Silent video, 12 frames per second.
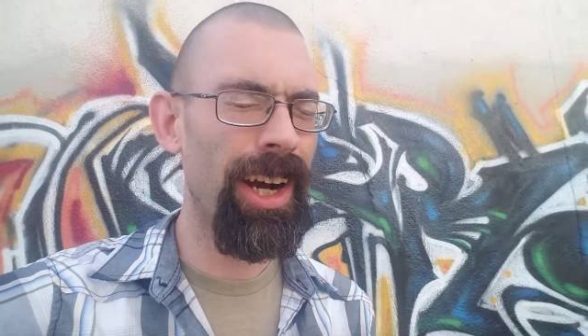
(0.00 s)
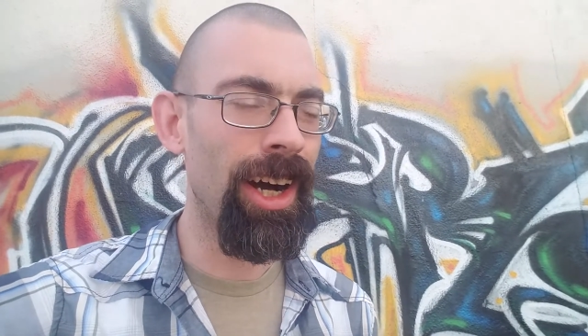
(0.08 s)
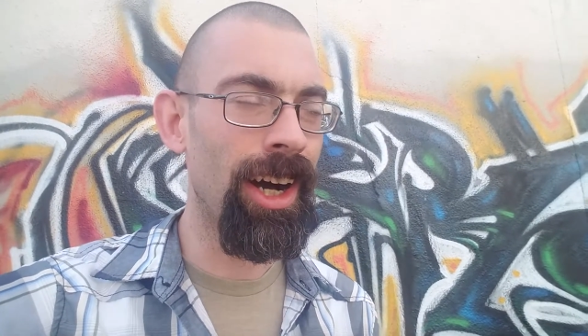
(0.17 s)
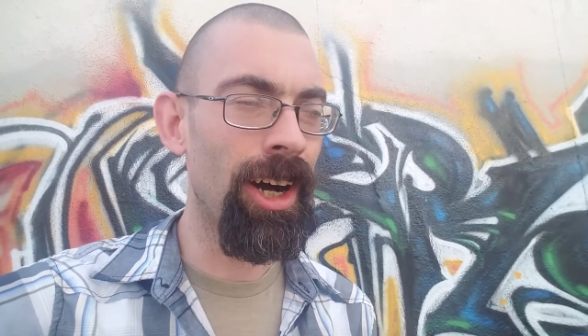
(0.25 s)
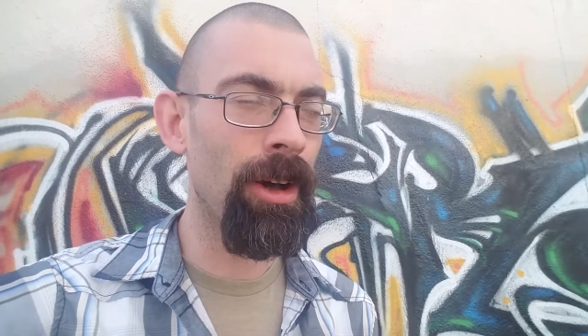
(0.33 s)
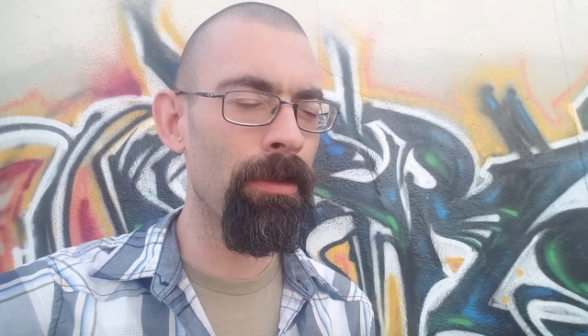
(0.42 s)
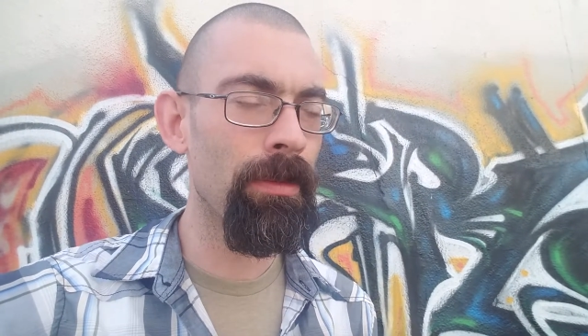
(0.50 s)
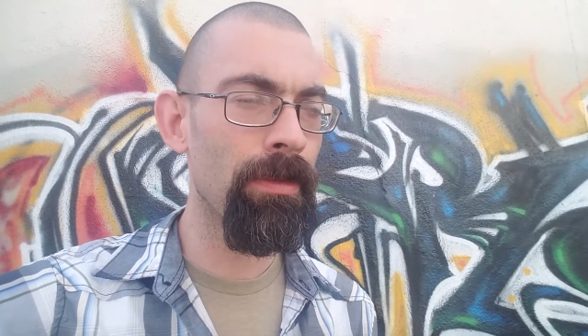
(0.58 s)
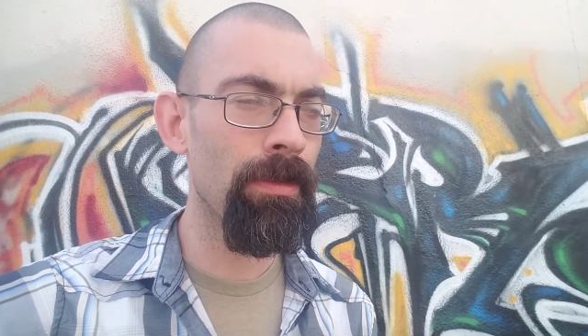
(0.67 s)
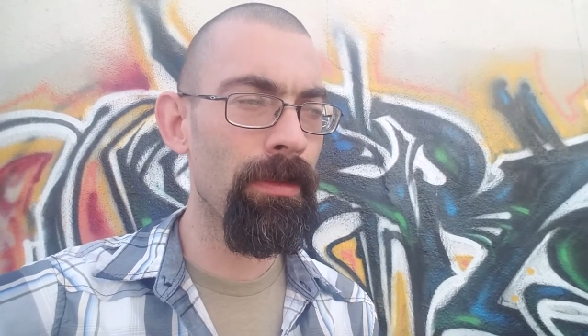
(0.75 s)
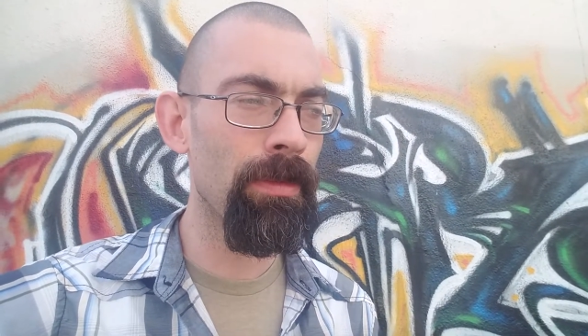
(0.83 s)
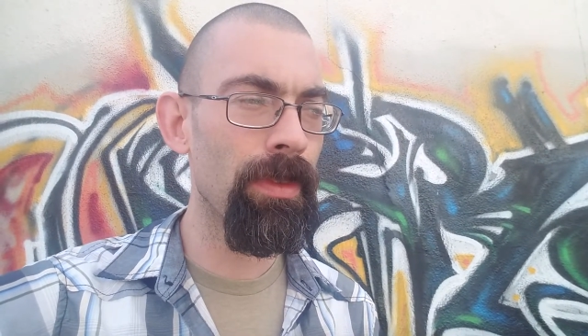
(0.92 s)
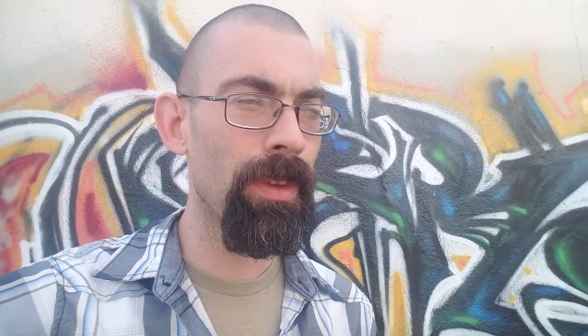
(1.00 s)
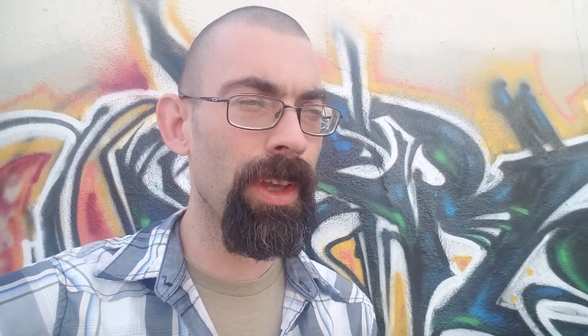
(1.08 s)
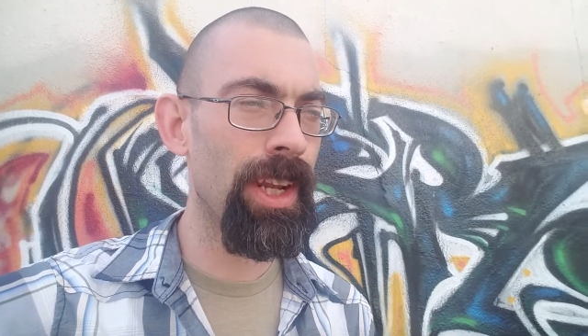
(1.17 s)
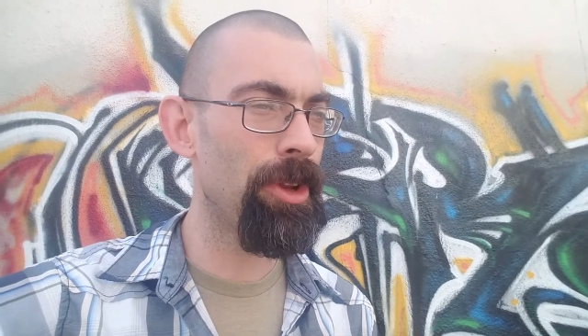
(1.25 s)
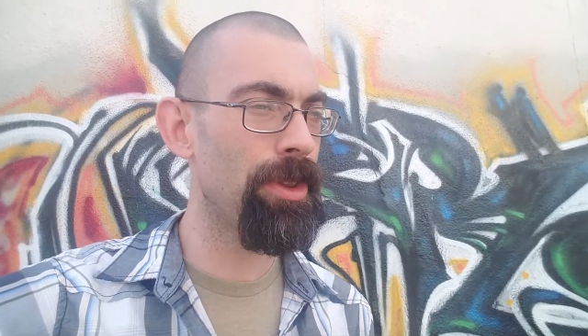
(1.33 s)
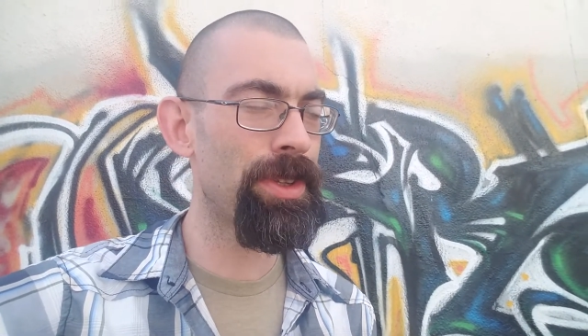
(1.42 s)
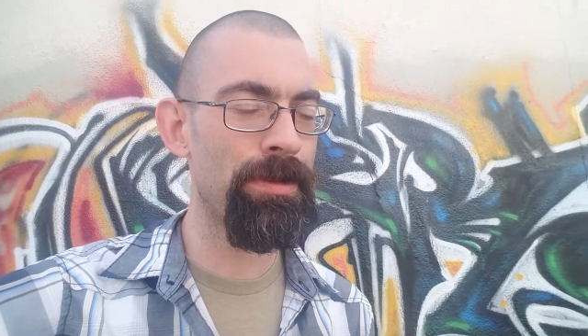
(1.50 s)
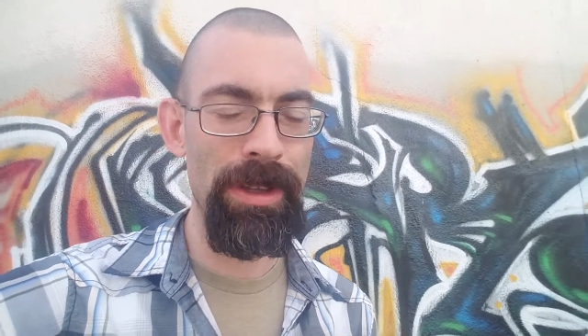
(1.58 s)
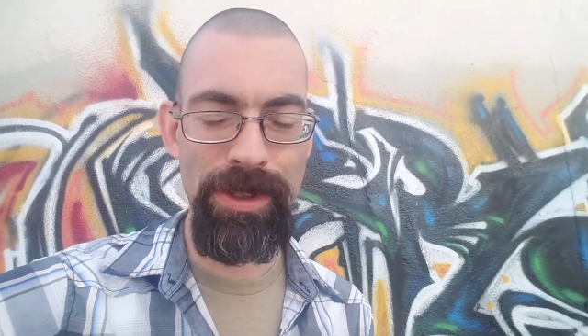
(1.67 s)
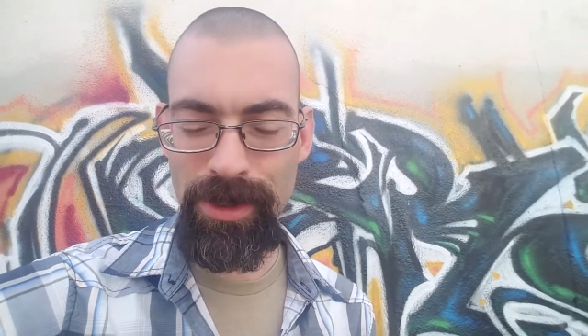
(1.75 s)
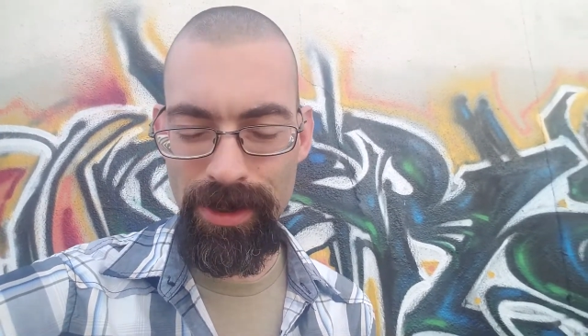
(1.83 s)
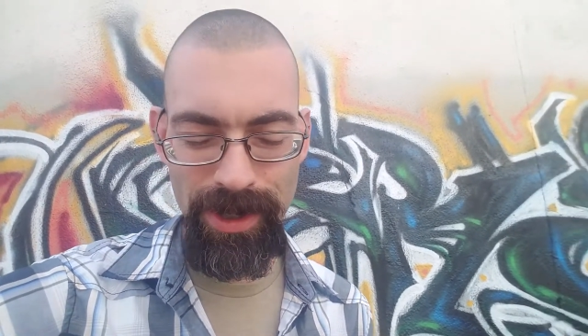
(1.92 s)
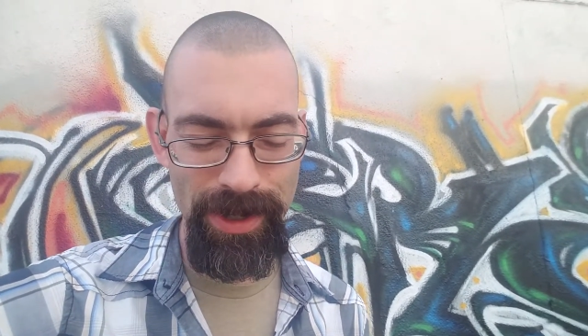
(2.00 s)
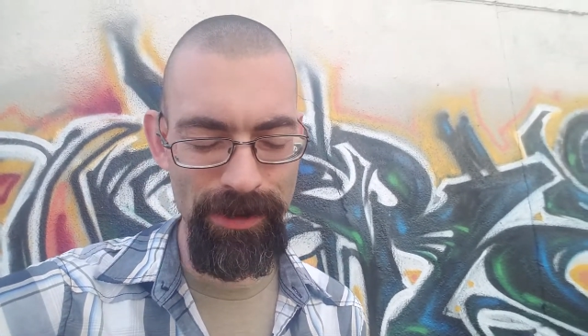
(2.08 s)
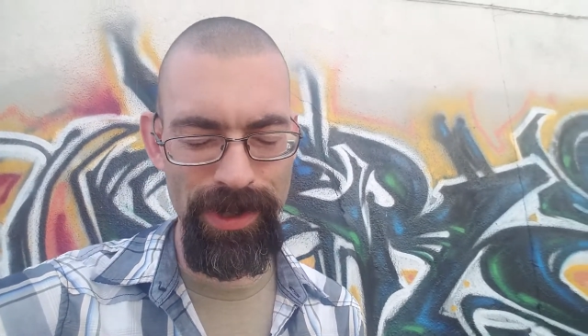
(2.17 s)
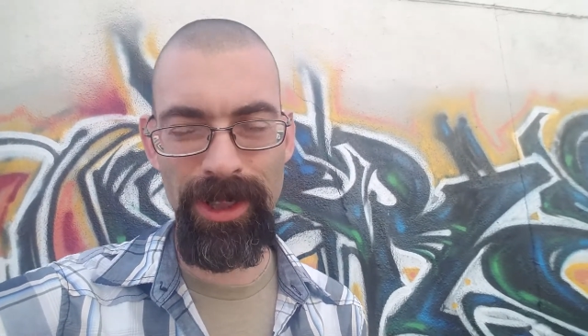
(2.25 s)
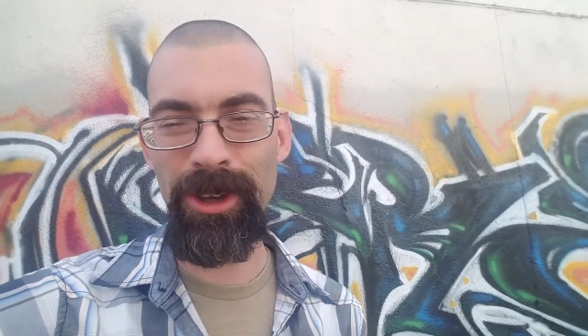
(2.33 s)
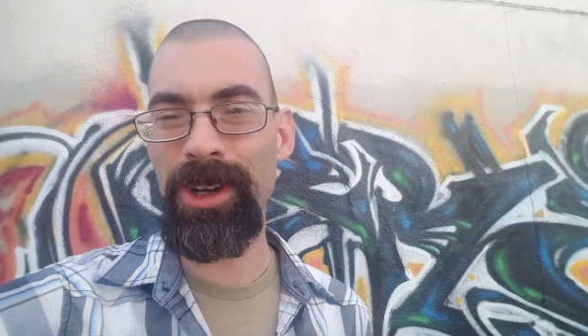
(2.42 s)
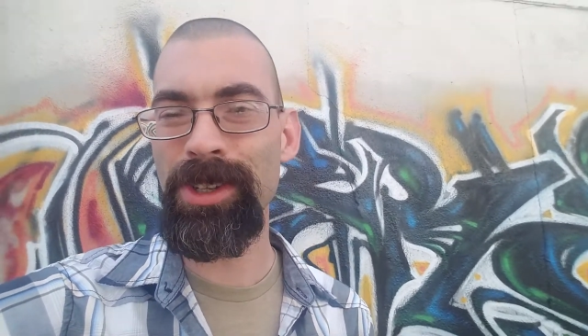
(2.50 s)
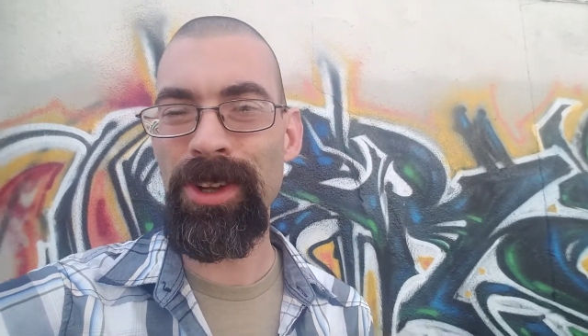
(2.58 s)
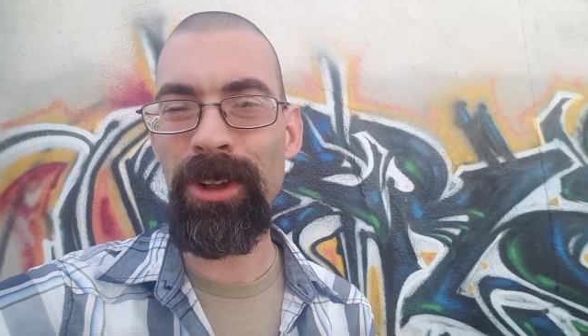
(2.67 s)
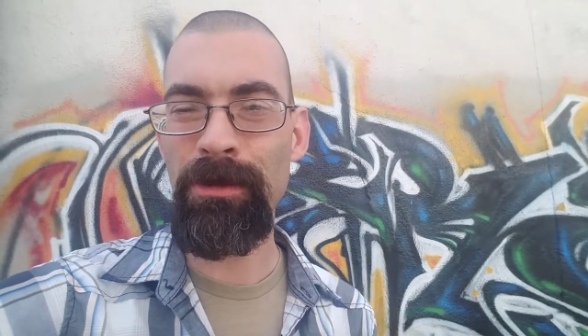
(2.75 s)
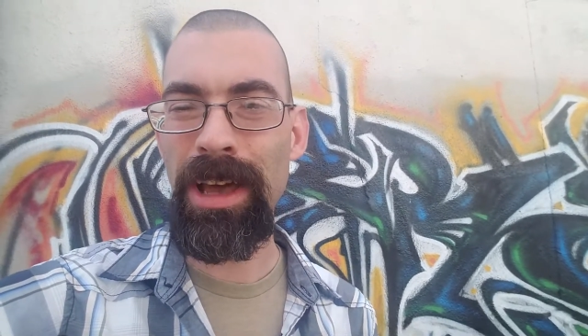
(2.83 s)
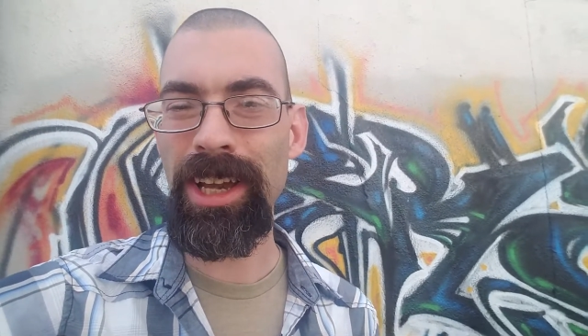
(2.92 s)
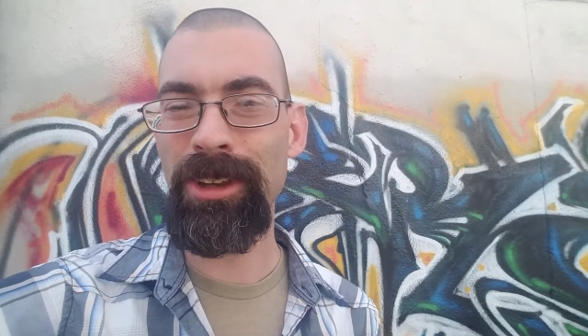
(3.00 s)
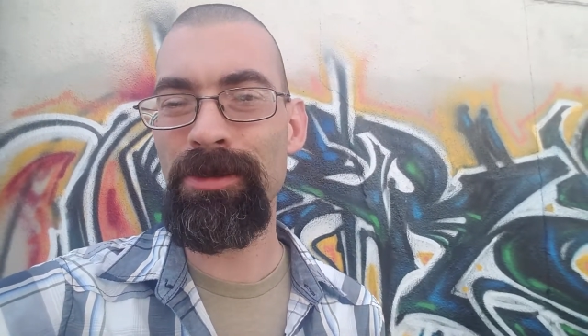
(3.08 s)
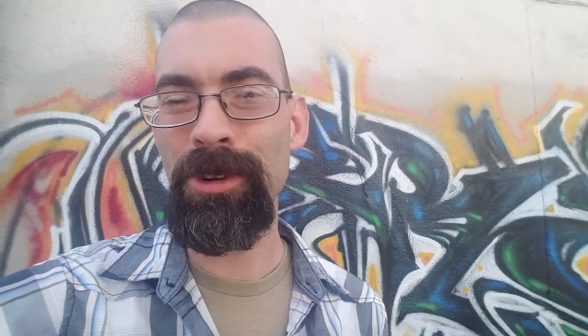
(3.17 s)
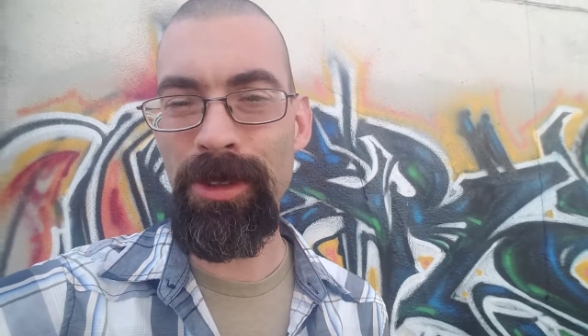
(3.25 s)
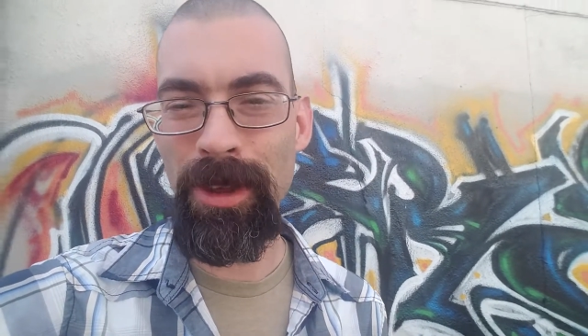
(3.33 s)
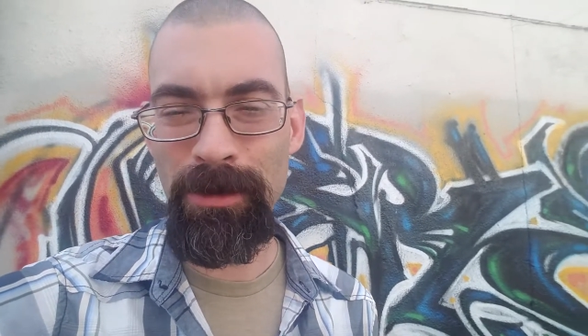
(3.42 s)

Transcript: Um, and I know this message, this vlog is all back and forth,